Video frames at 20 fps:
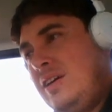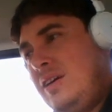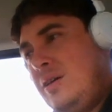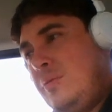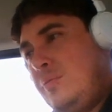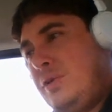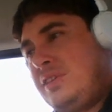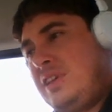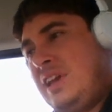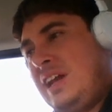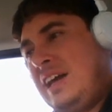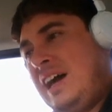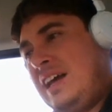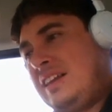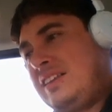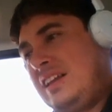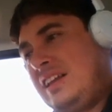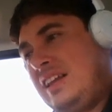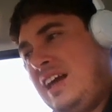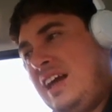but then it
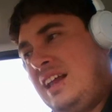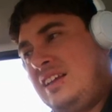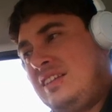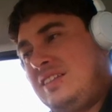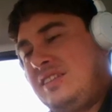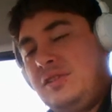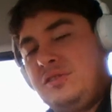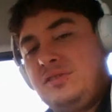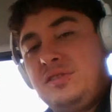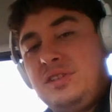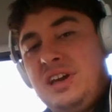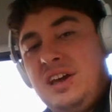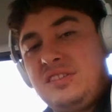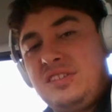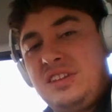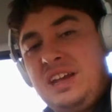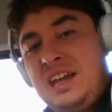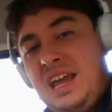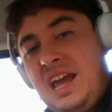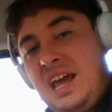got delayed until
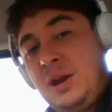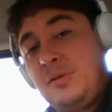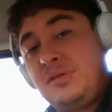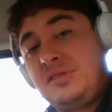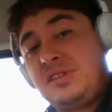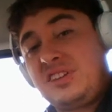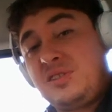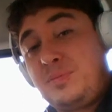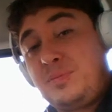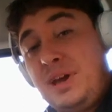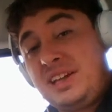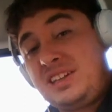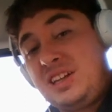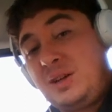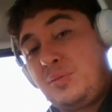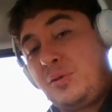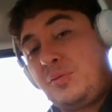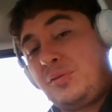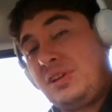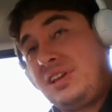2008, and it was expected
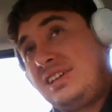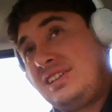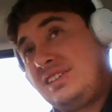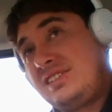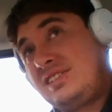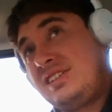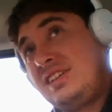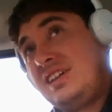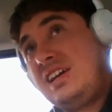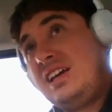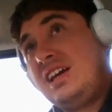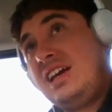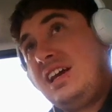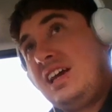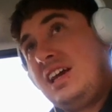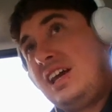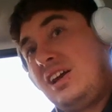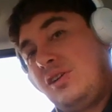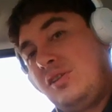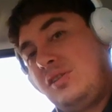to be released
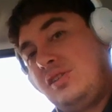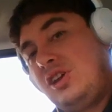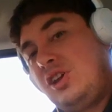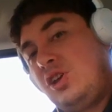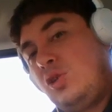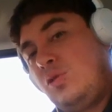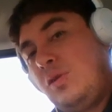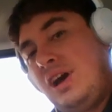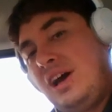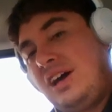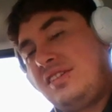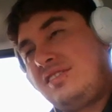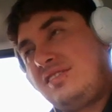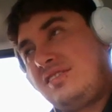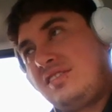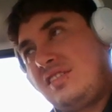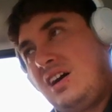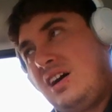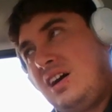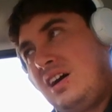here in the
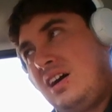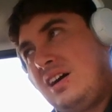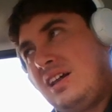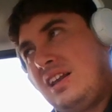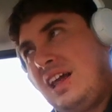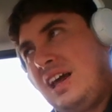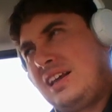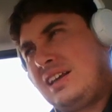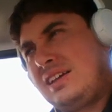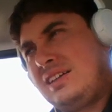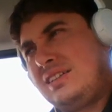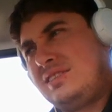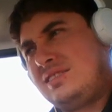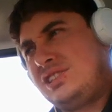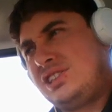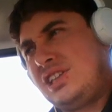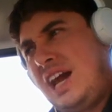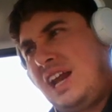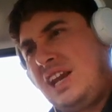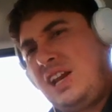U.S. Uh, like in
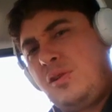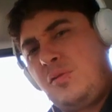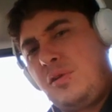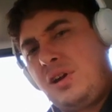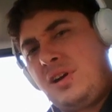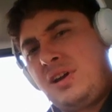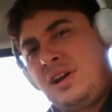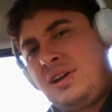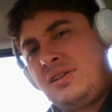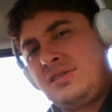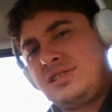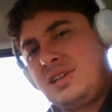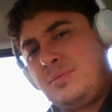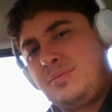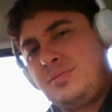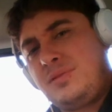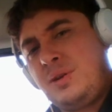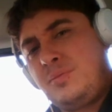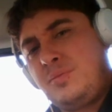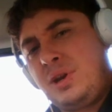January or
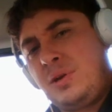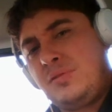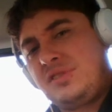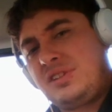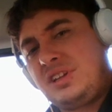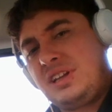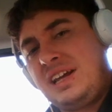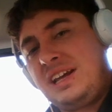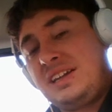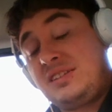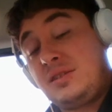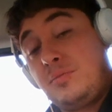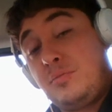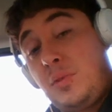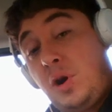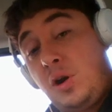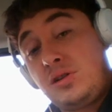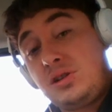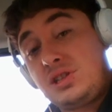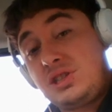something, but it was delayed to
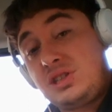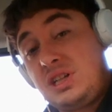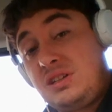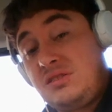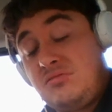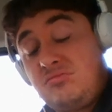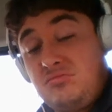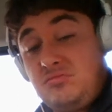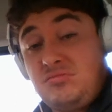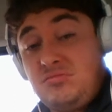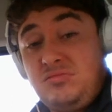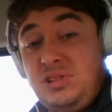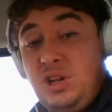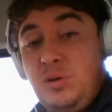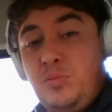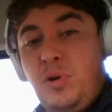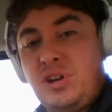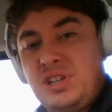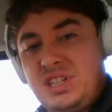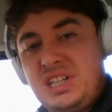March and you
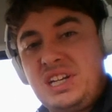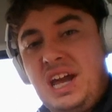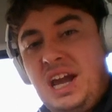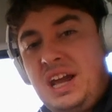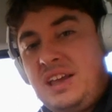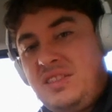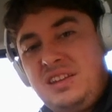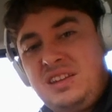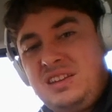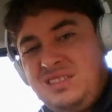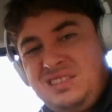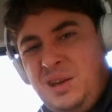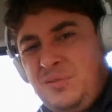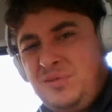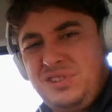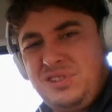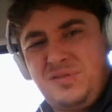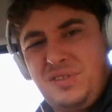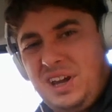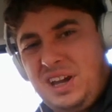know March 9th, and that
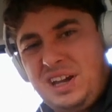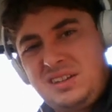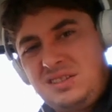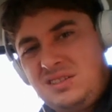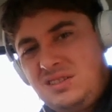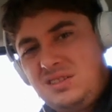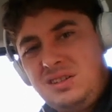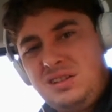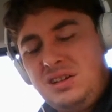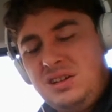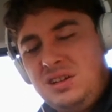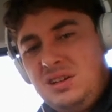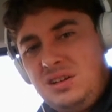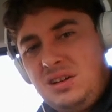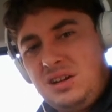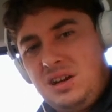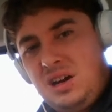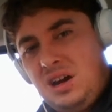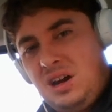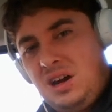was fine.
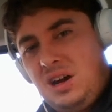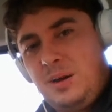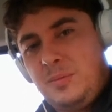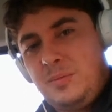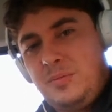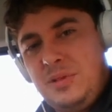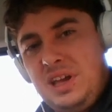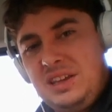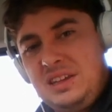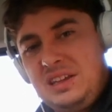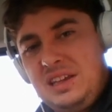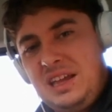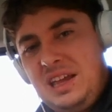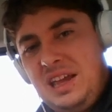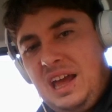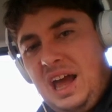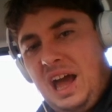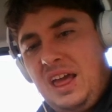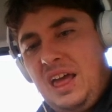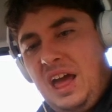Um, it,
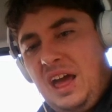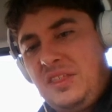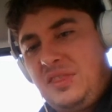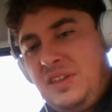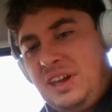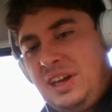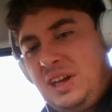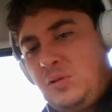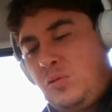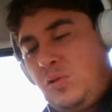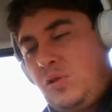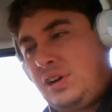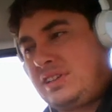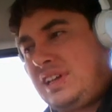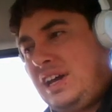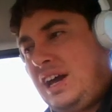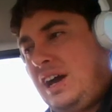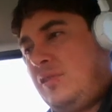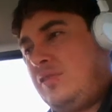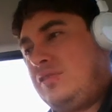it I, I, think it
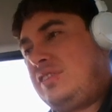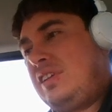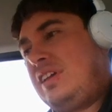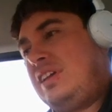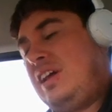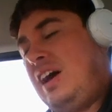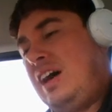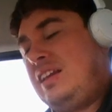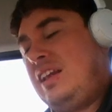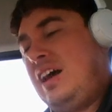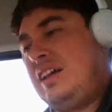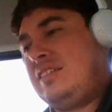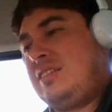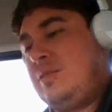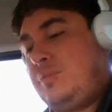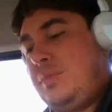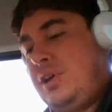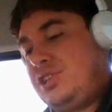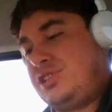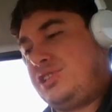worked out, and not not to
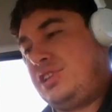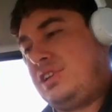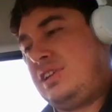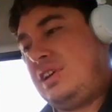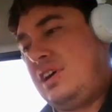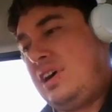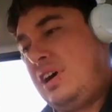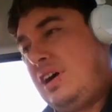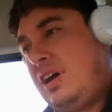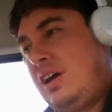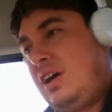mention uh,